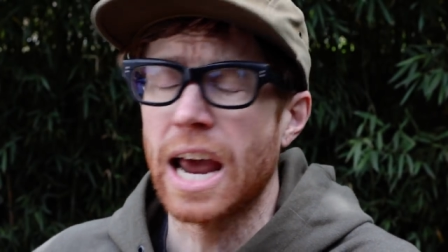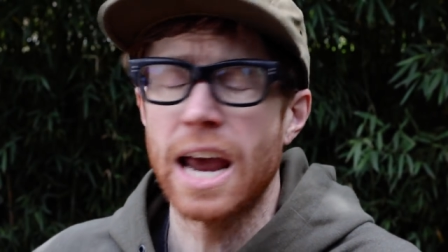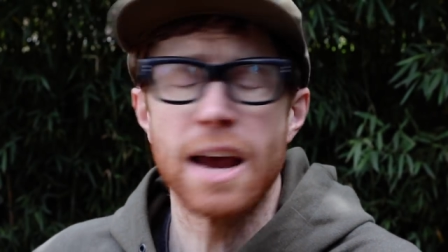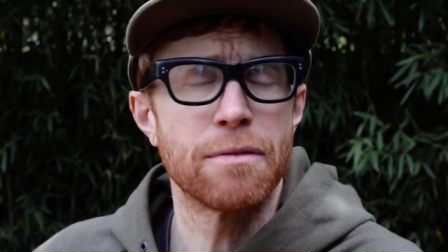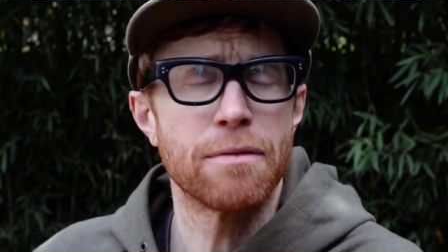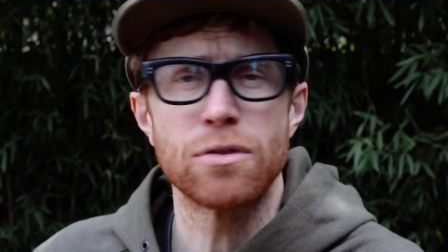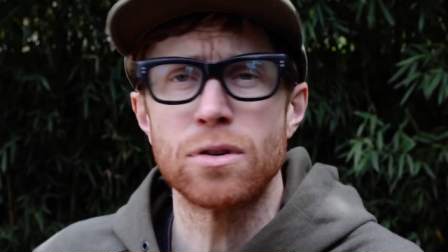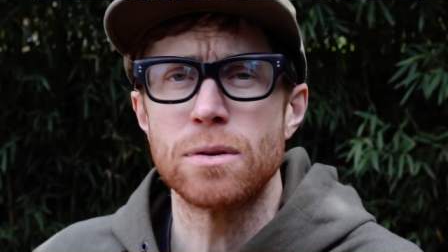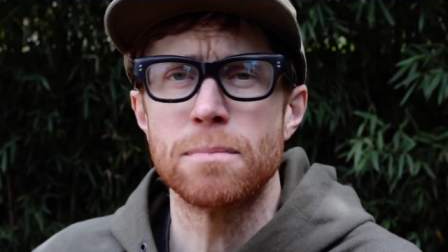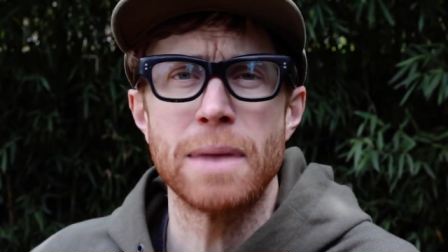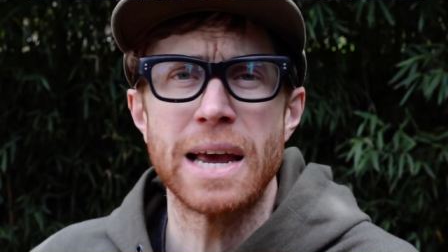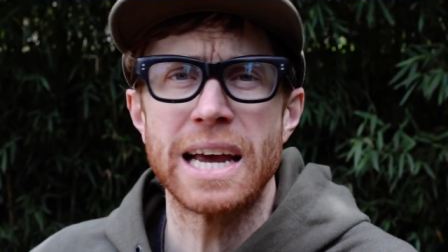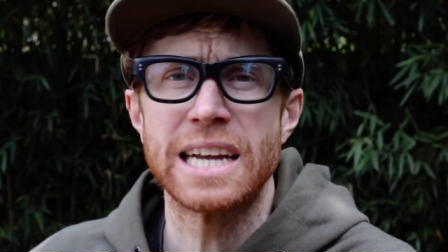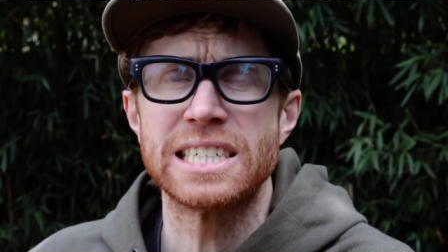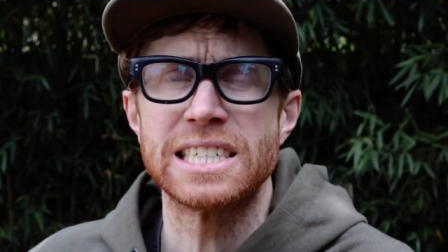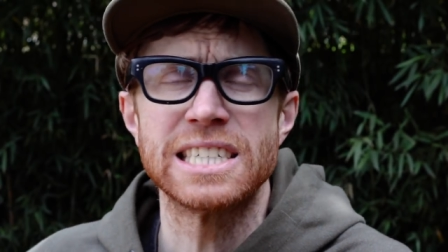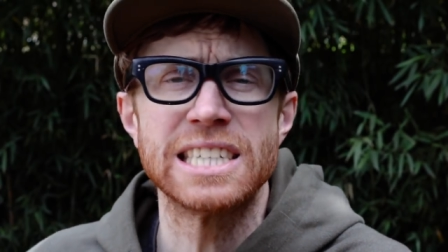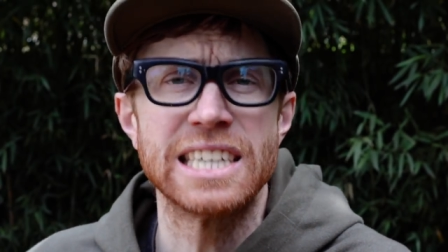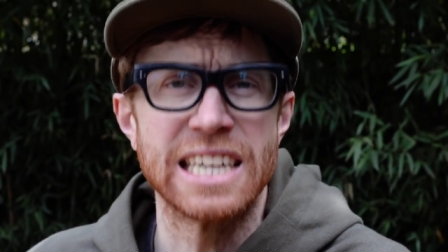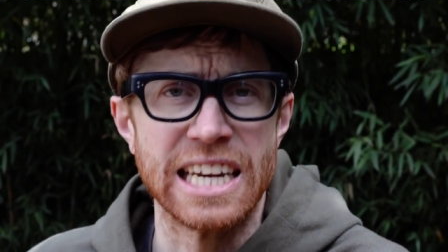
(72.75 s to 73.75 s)
ever
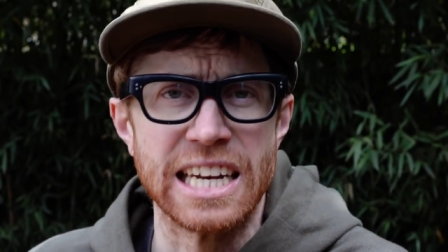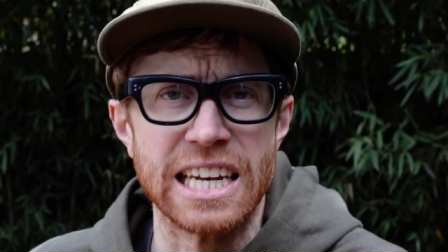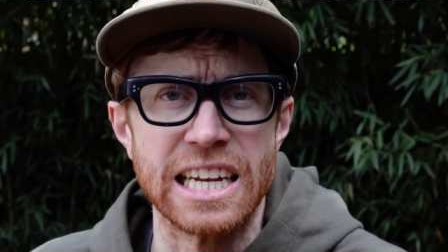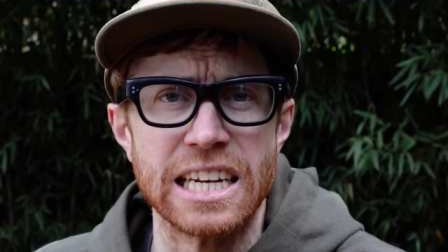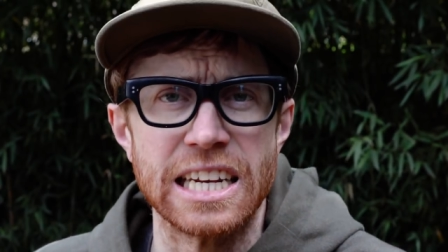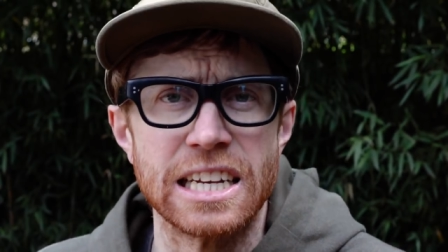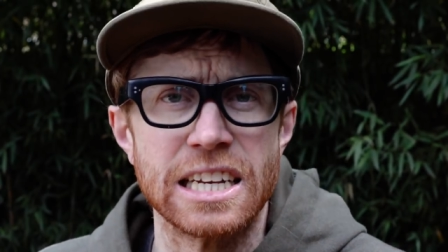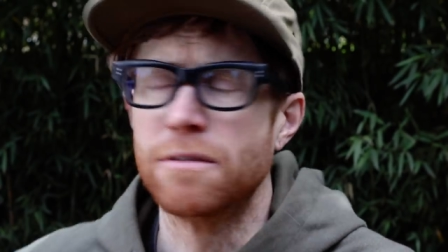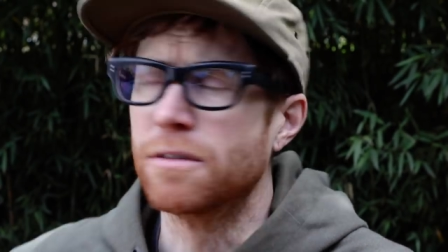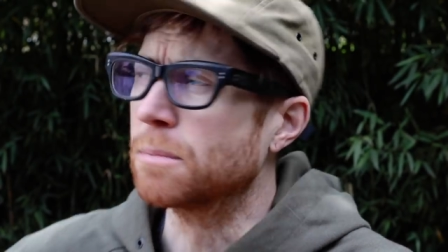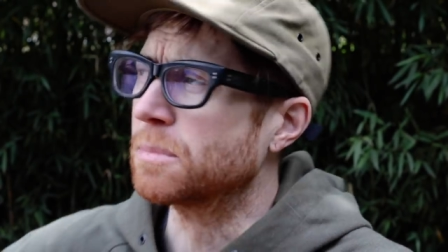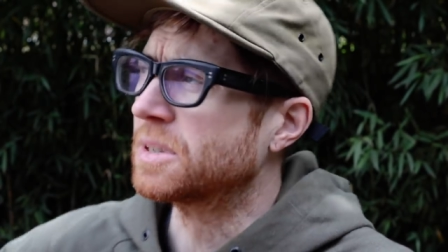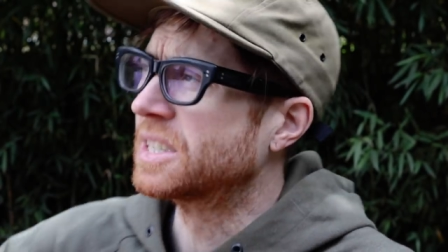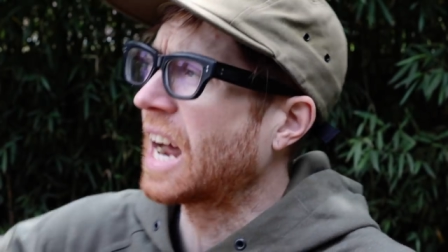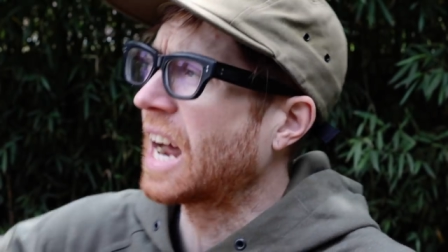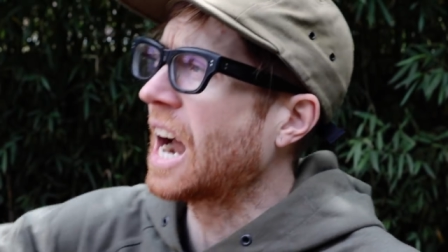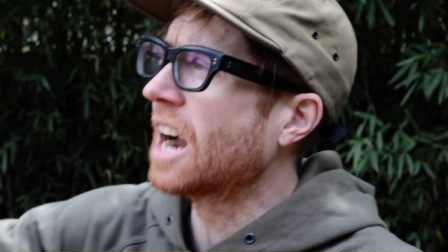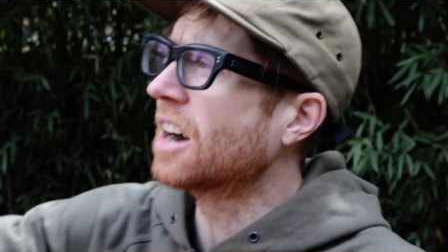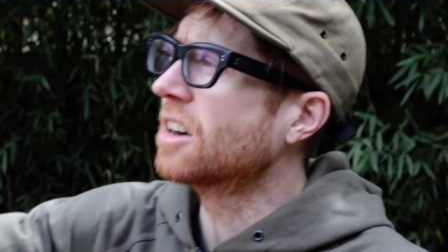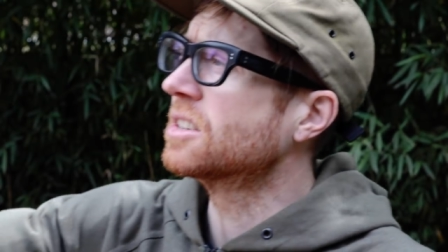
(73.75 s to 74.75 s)
imagine needing, from
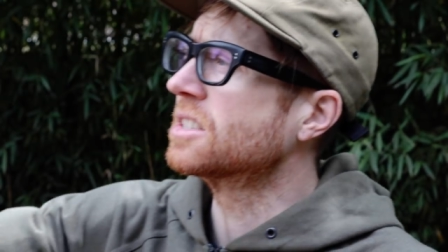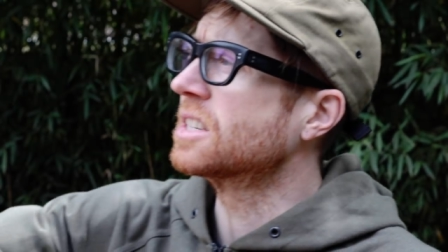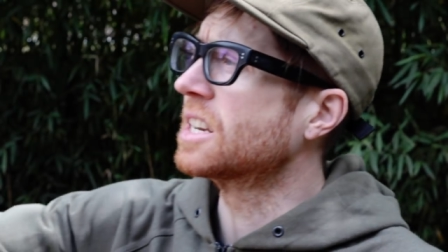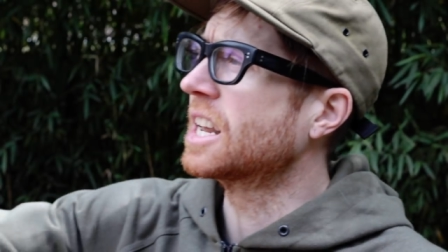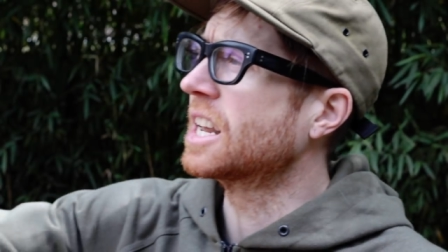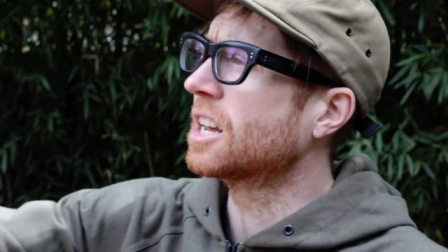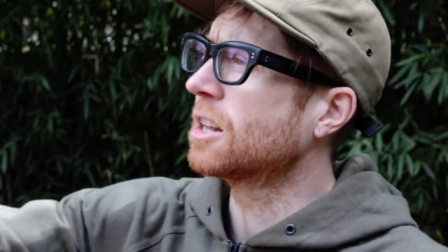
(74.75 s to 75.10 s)
tires and